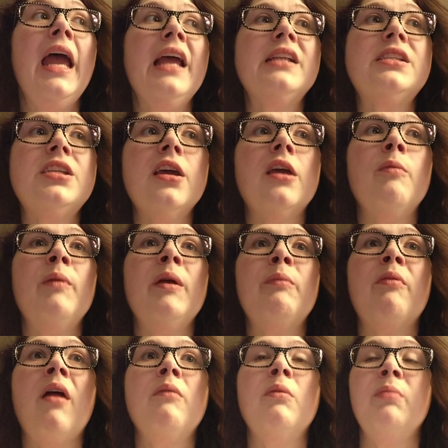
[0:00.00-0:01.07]
It took
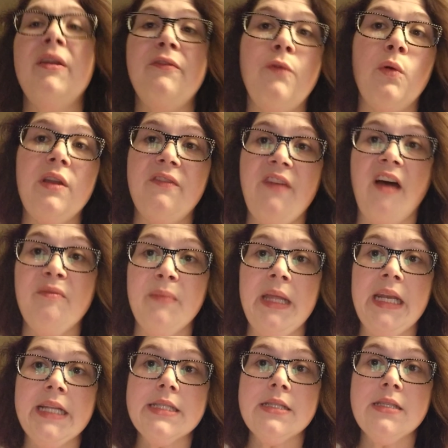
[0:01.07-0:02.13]
me probably forty-five
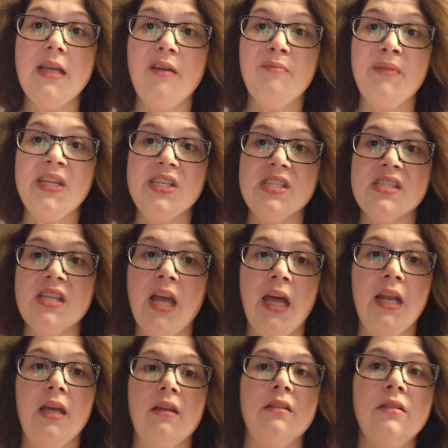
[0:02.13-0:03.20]
minutes of me just
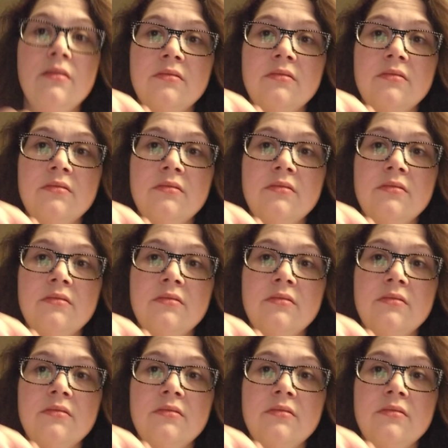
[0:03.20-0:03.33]
kind of,